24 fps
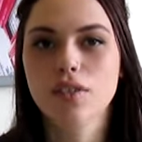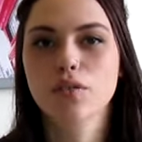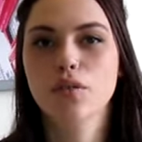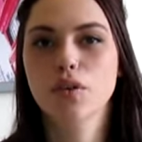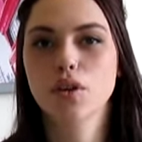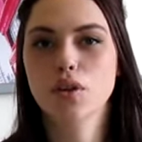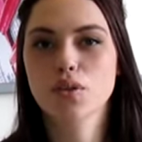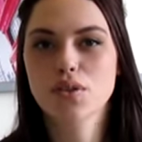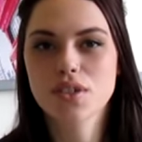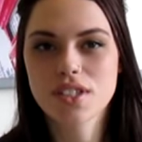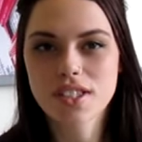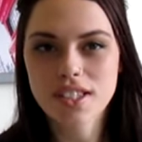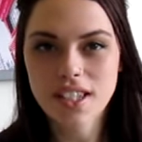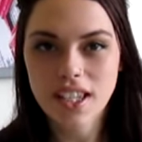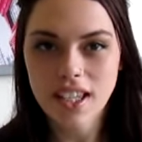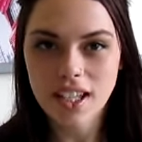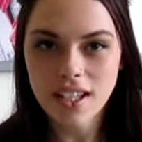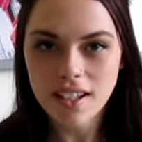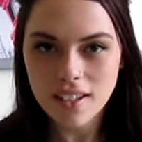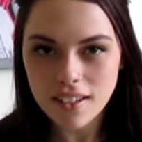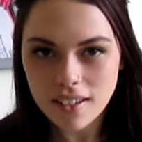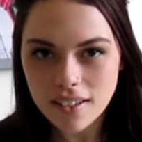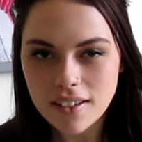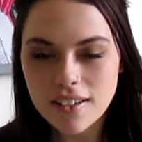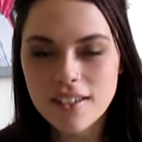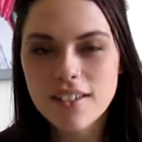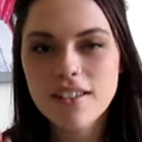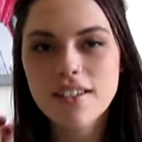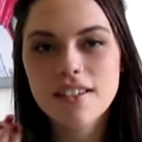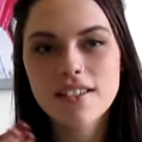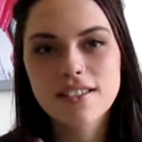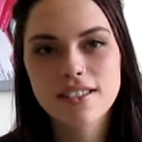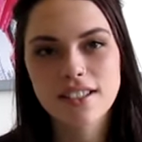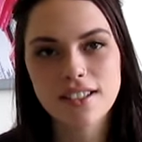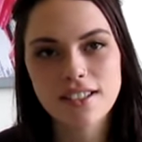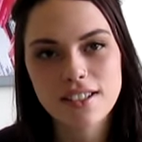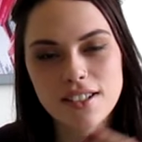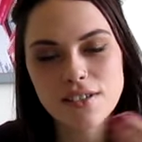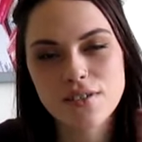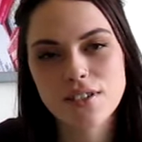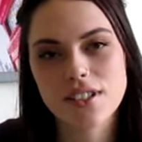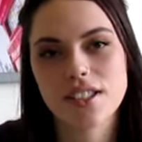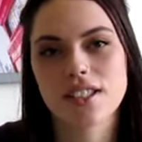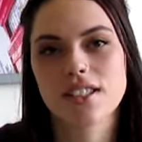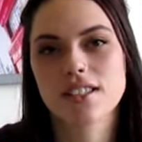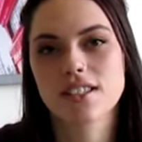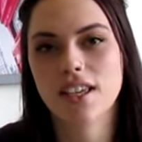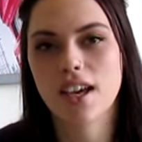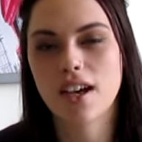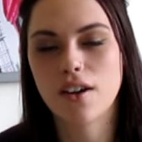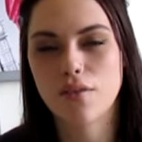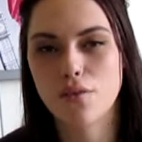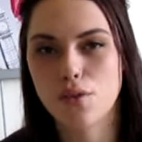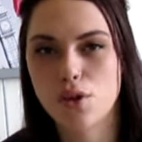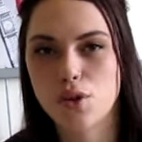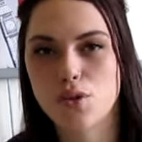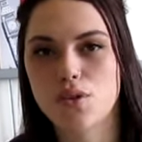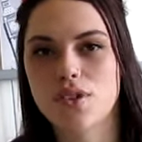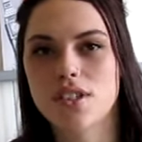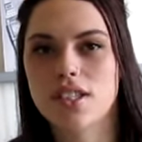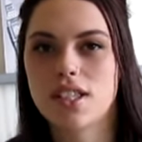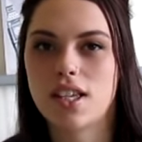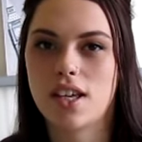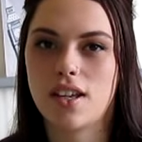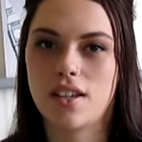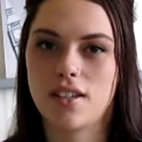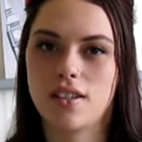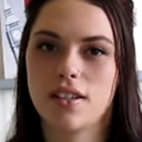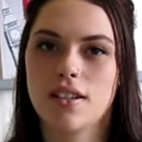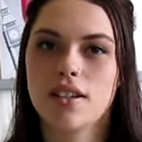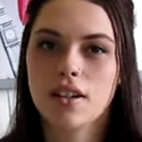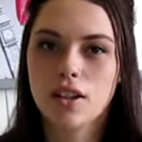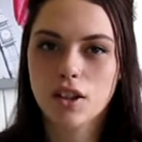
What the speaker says: for your skin. Sensitive skin care for your skin.